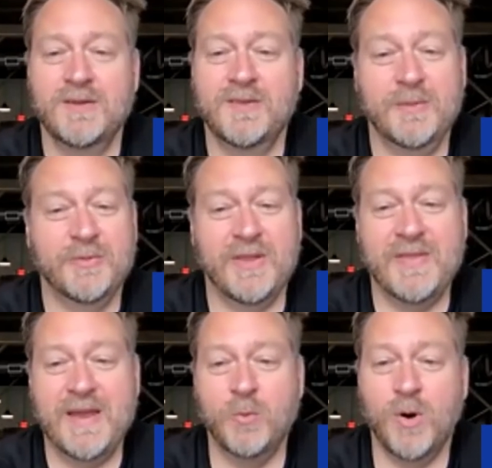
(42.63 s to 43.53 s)
It seems that
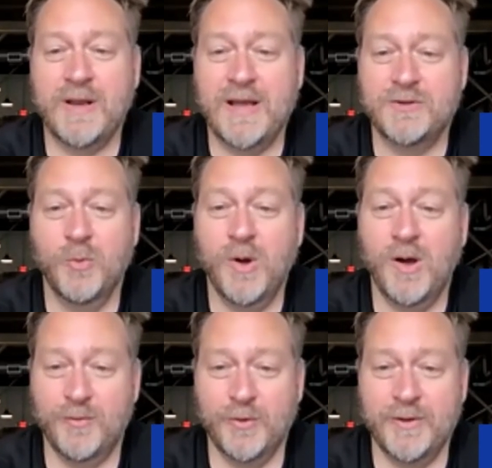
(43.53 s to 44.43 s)
didn't work out too
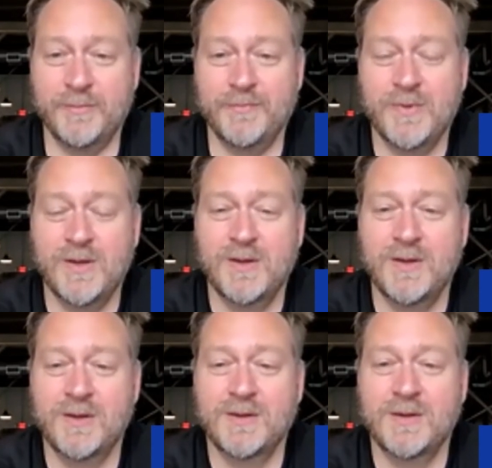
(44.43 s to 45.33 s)
well for
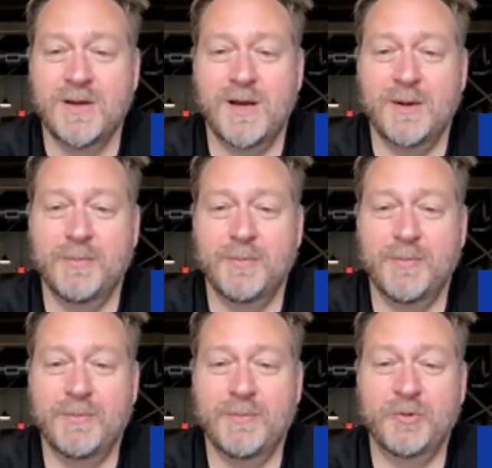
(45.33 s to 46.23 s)
them.
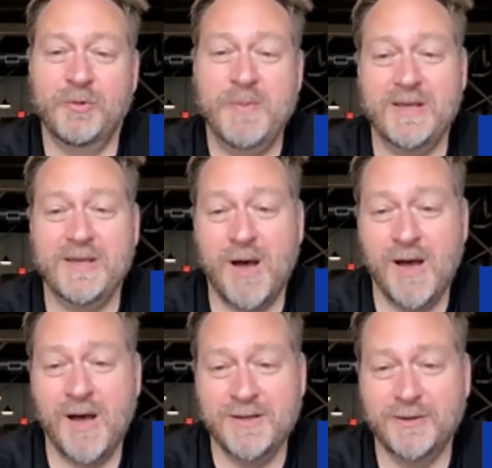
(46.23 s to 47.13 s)
Speaking of
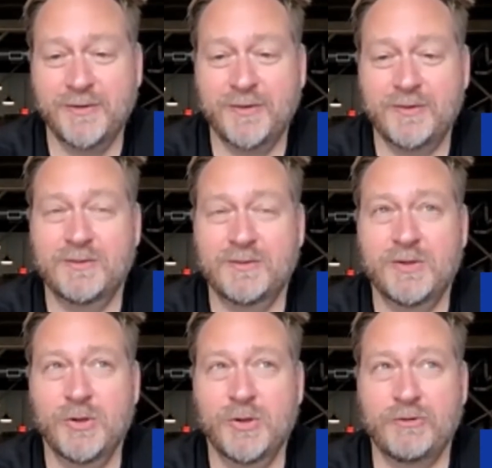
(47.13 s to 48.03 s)
bond yields,
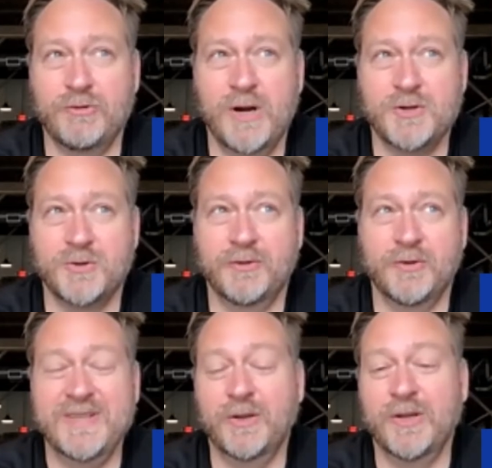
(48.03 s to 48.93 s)
U.S. Treasuries
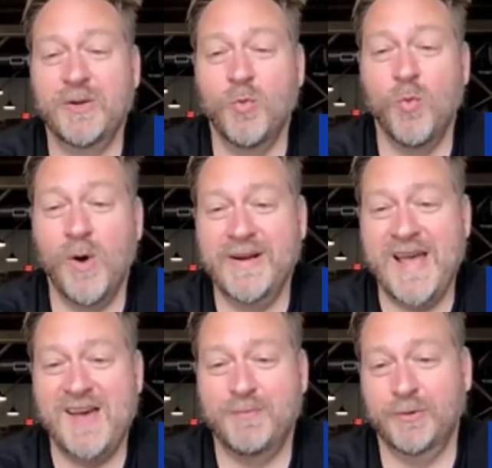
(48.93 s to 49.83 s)
are yielding
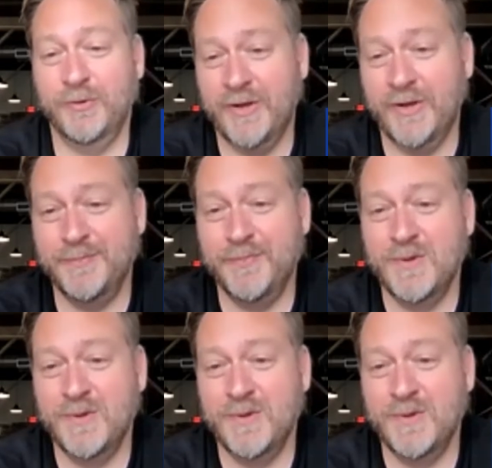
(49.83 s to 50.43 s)
1.5%.